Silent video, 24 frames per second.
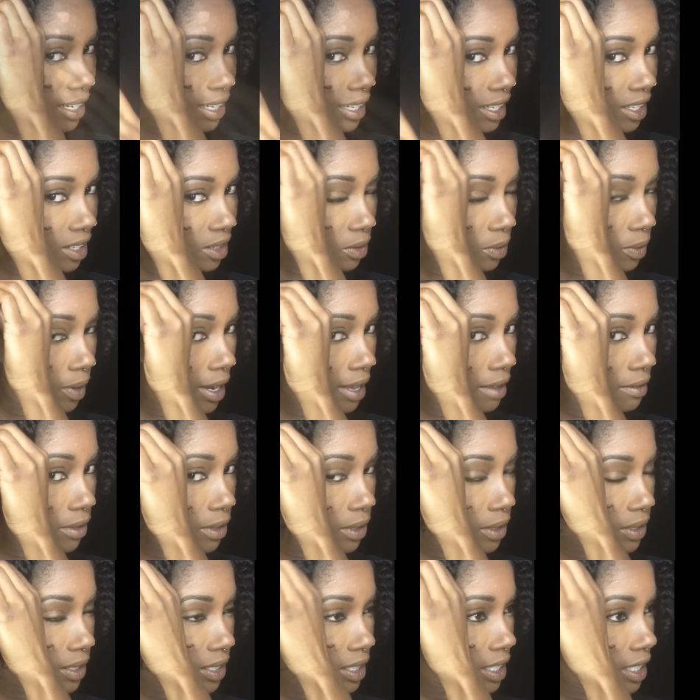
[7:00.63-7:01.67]
of
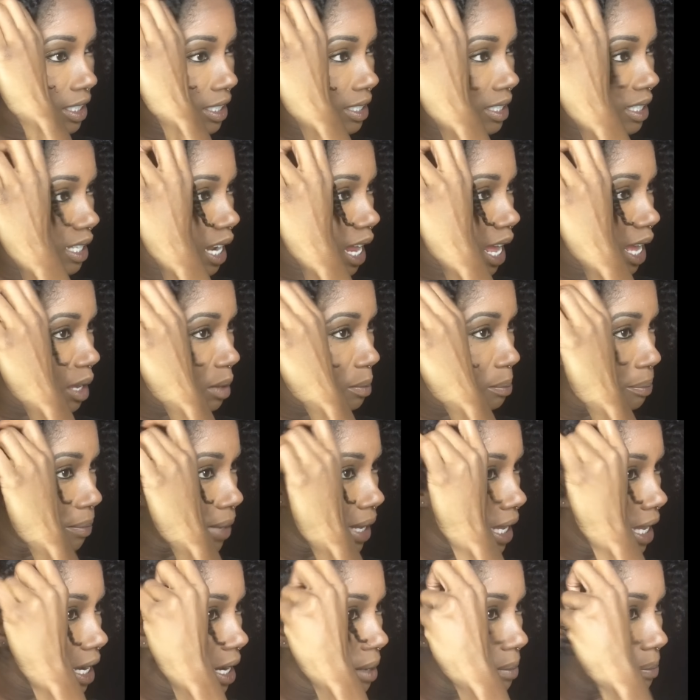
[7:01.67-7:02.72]
unravels just like
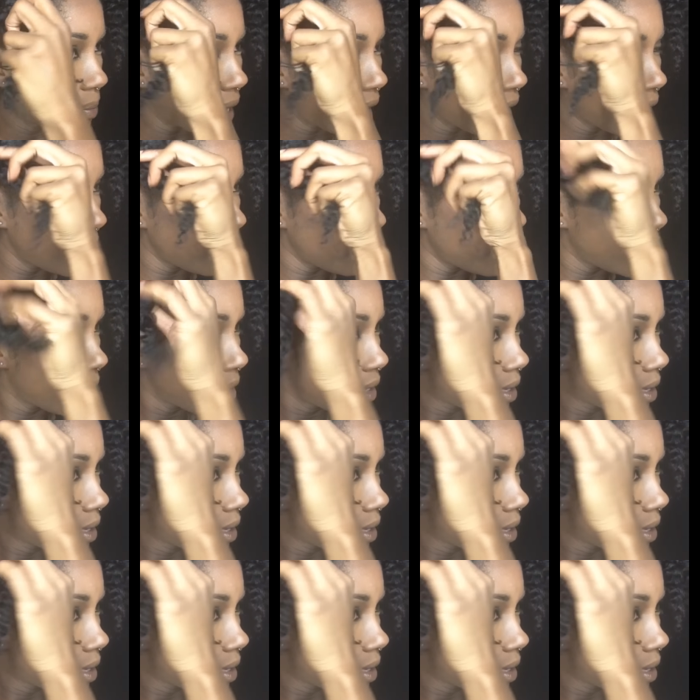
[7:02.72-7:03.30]
butter, baby,